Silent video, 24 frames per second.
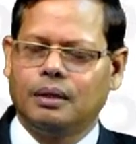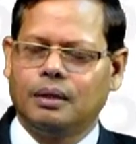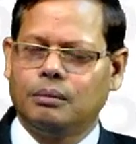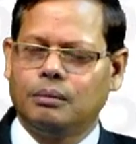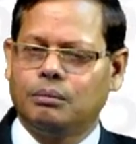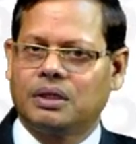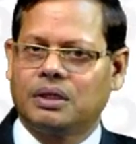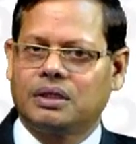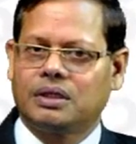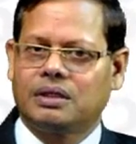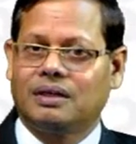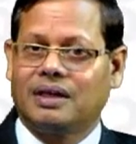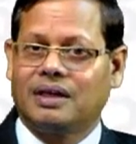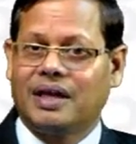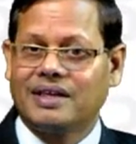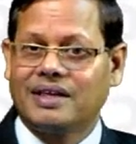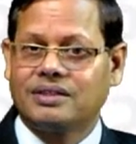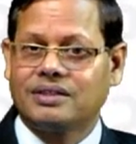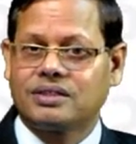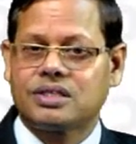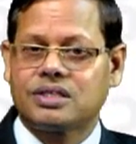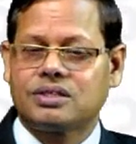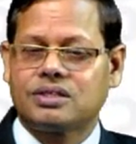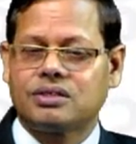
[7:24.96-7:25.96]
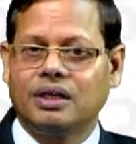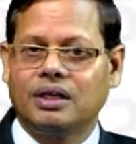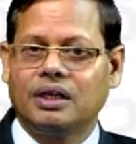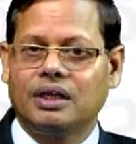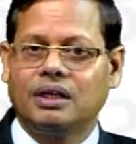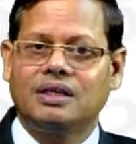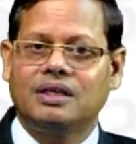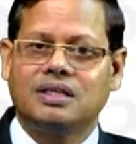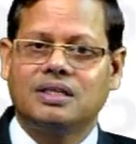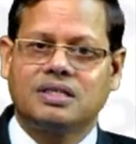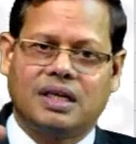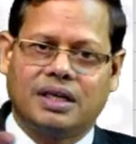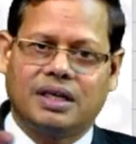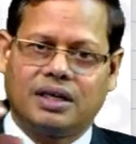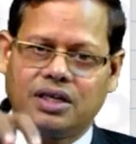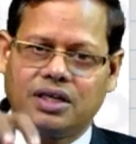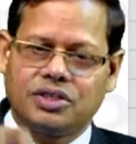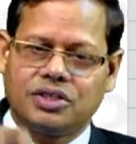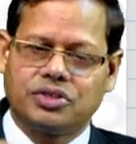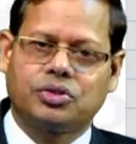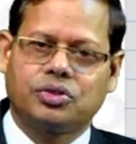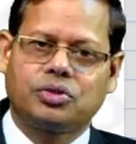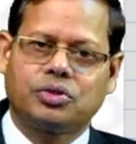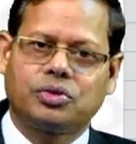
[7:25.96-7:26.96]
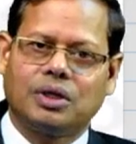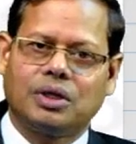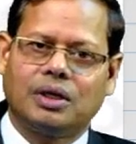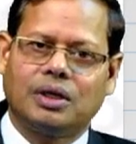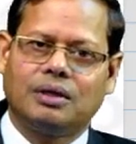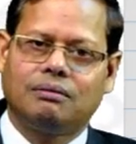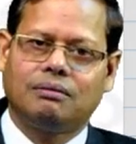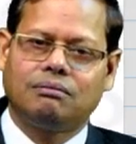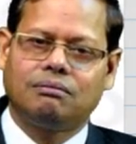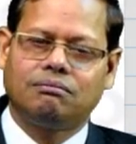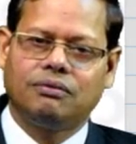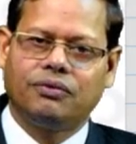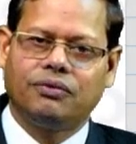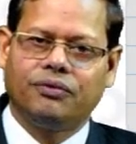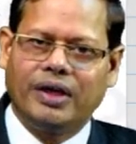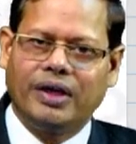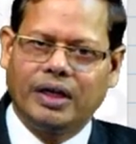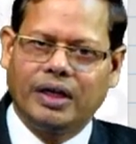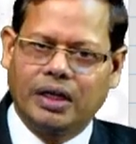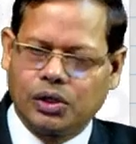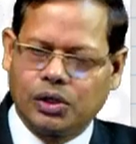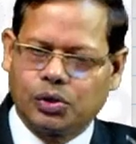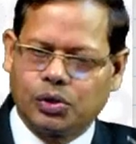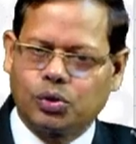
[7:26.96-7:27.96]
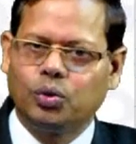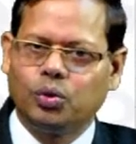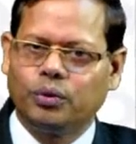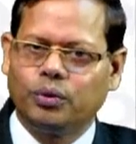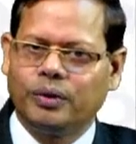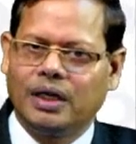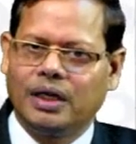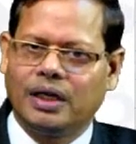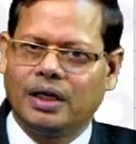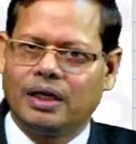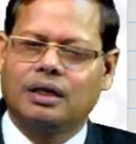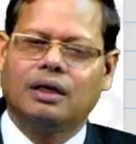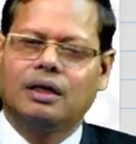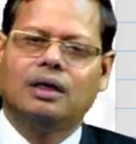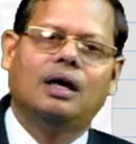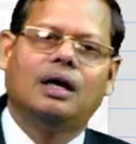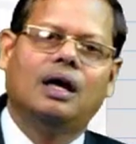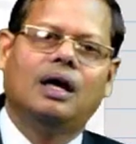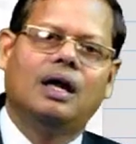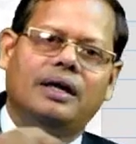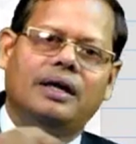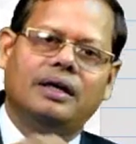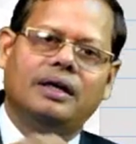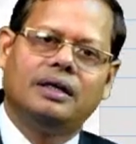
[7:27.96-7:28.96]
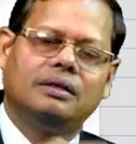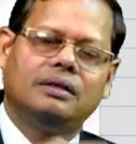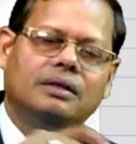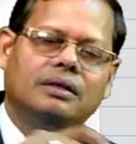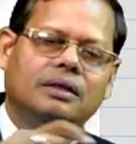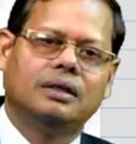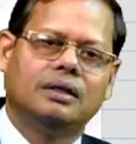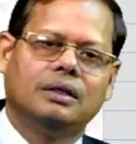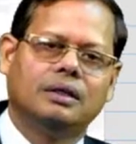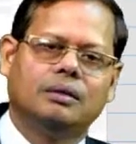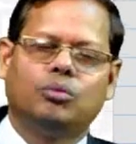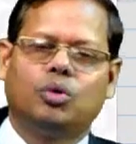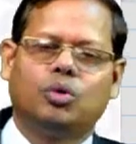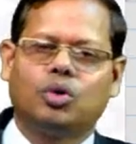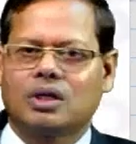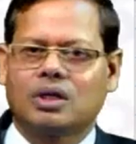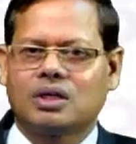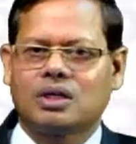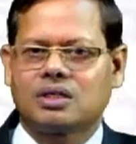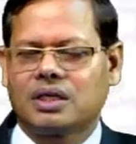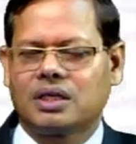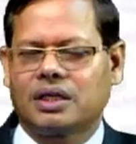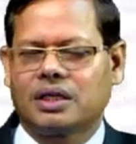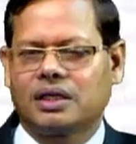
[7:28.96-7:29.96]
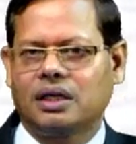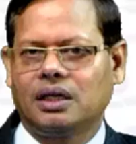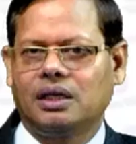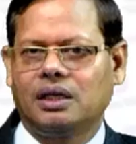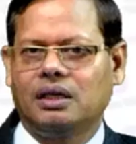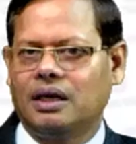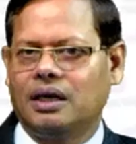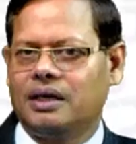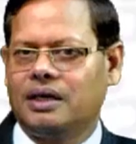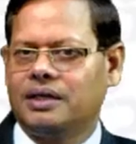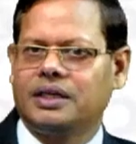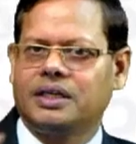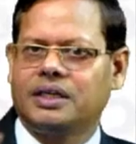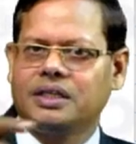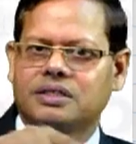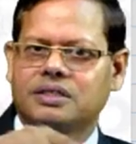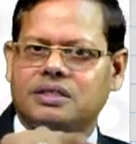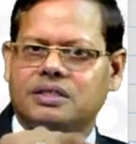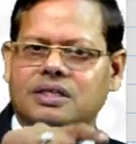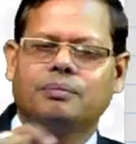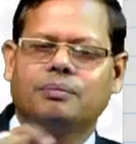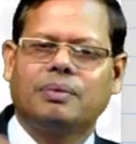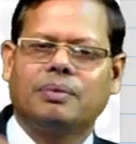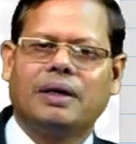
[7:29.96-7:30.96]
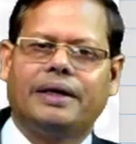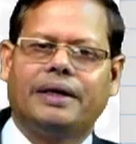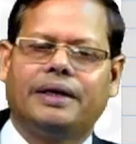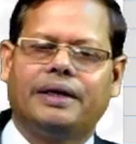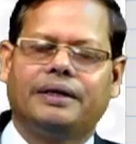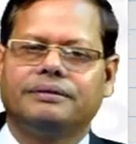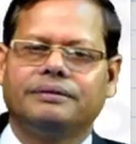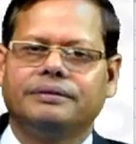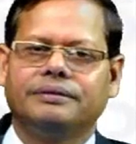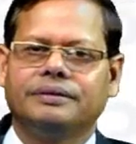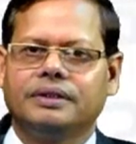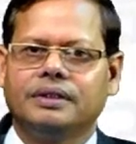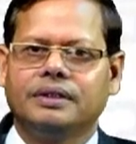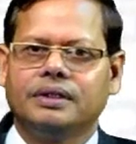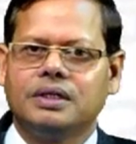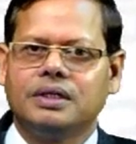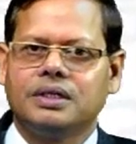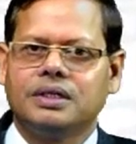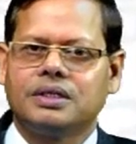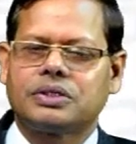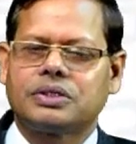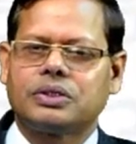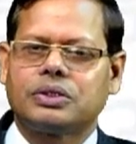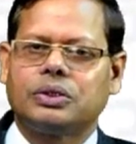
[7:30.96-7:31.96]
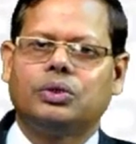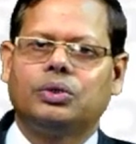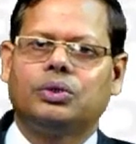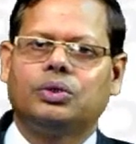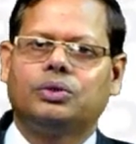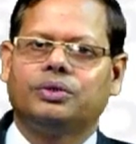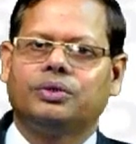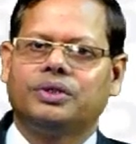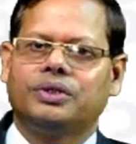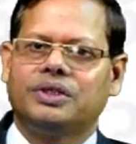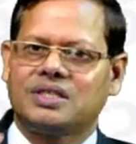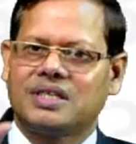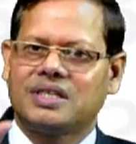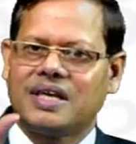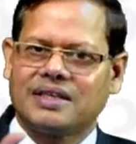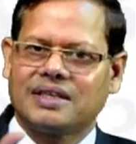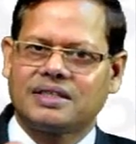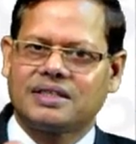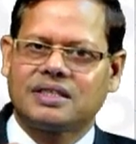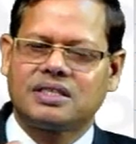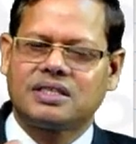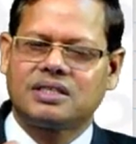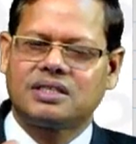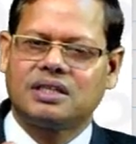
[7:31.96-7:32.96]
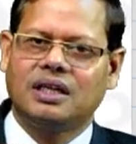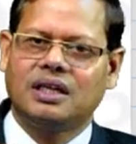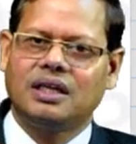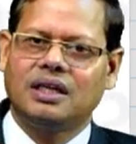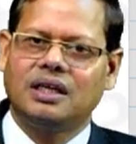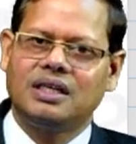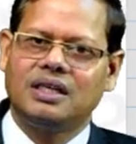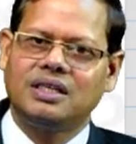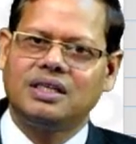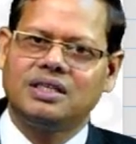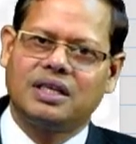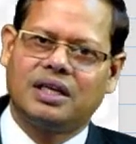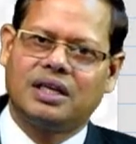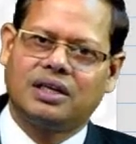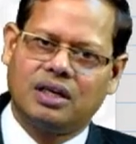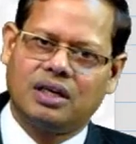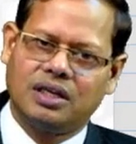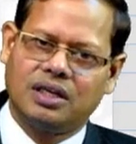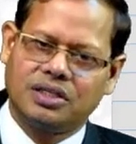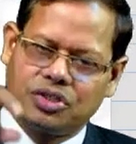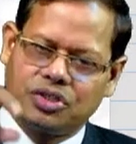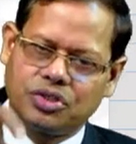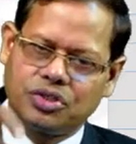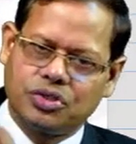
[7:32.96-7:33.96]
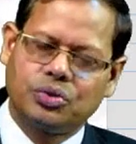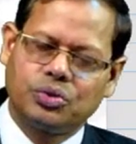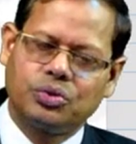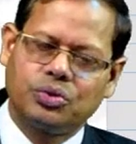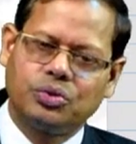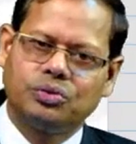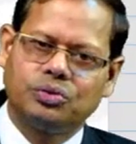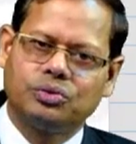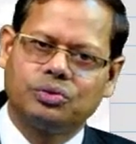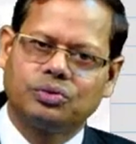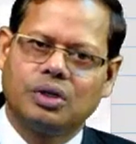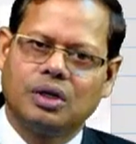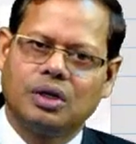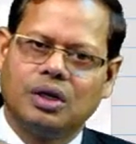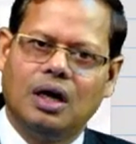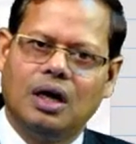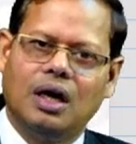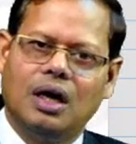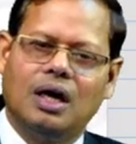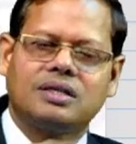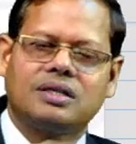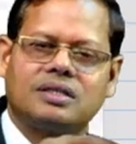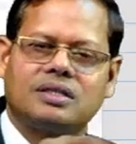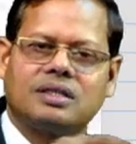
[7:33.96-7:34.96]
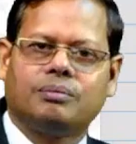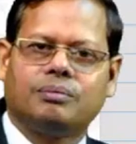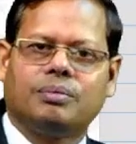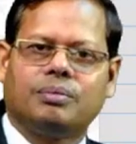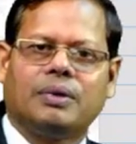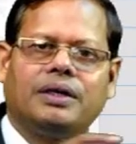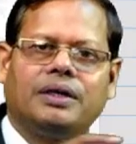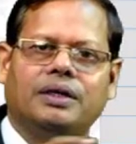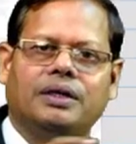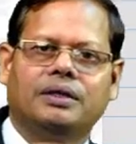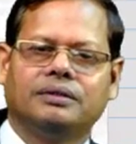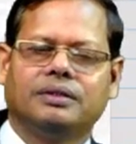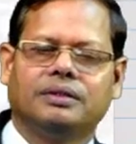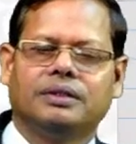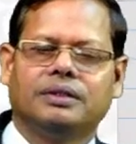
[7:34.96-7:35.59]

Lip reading: but that accessory is attached to the vehicle two-wheeler and motorcycle and it is supplied. So, this accessory is attached to and supplied,